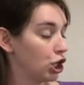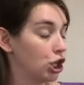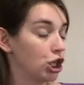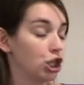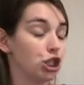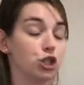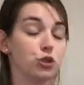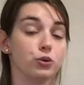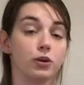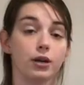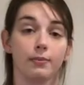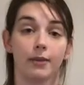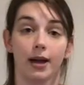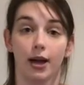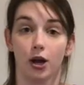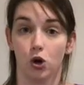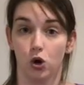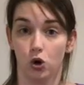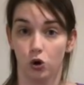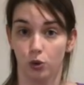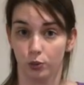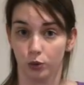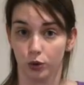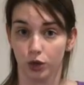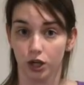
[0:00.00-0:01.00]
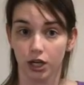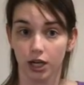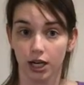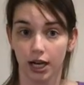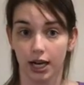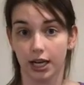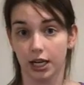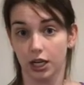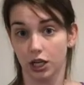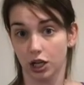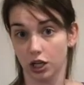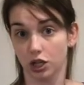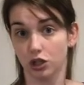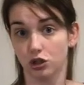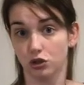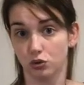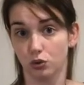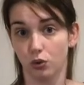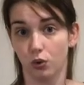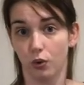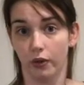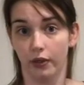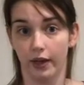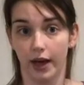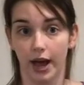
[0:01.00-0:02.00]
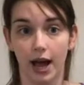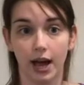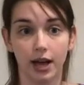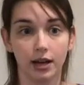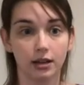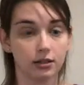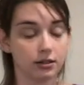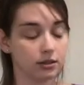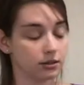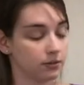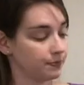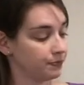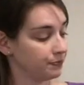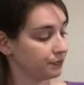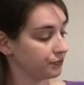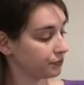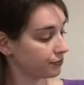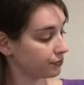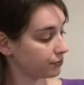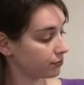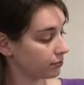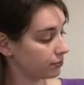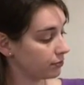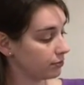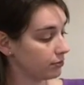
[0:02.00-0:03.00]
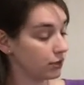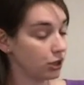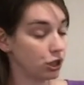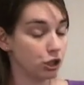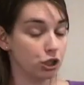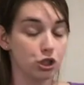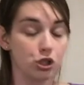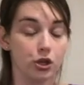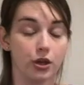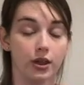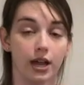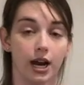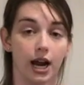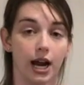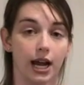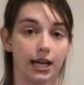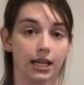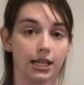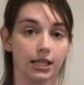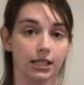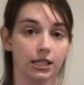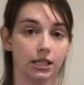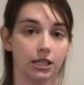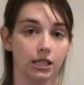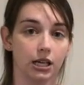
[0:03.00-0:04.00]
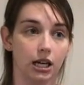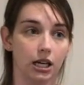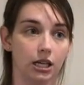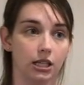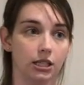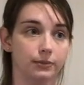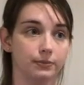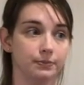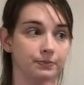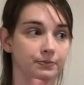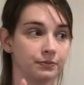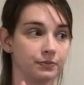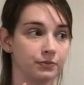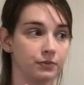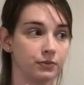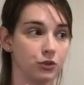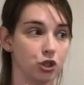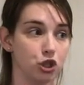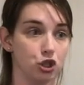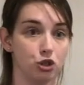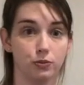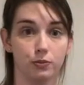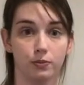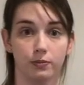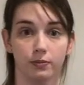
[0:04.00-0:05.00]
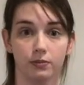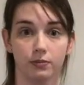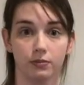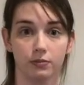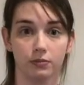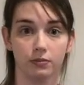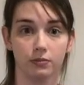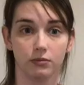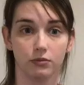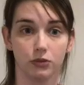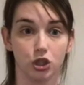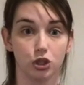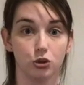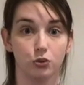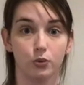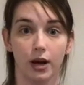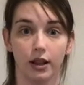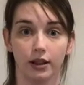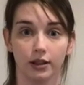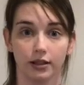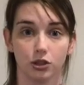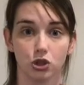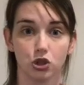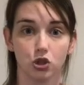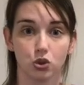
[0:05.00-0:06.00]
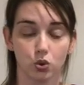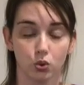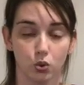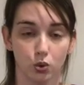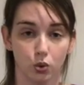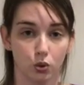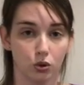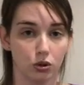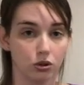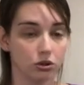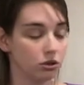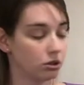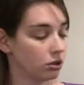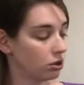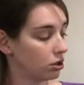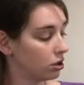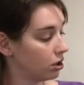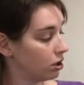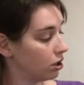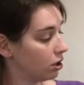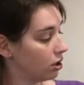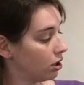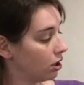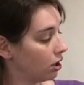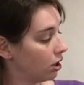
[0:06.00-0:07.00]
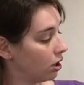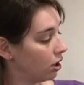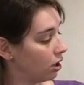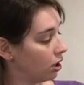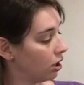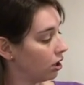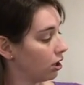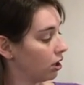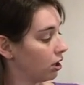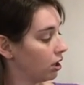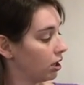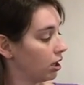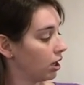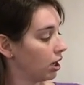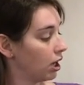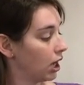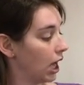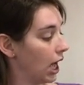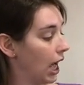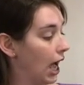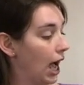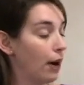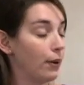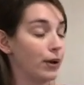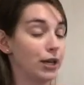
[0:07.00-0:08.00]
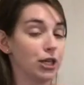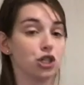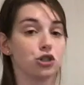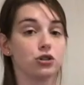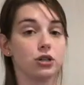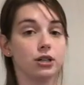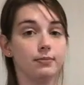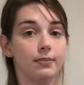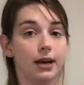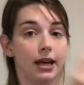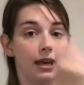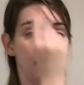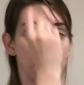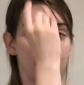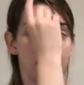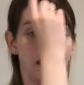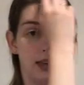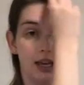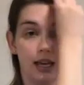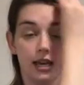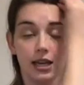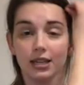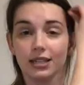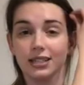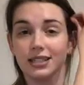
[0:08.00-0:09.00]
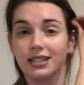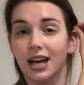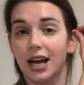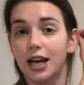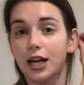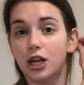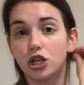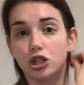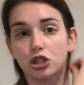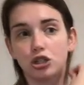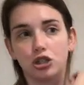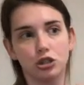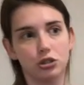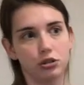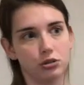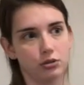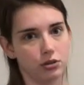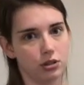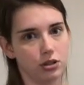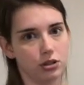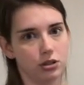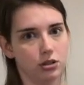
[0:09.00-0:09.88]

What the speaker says: Doing my homework, I can control that so that I can do well in school. How I treat my things, I could choose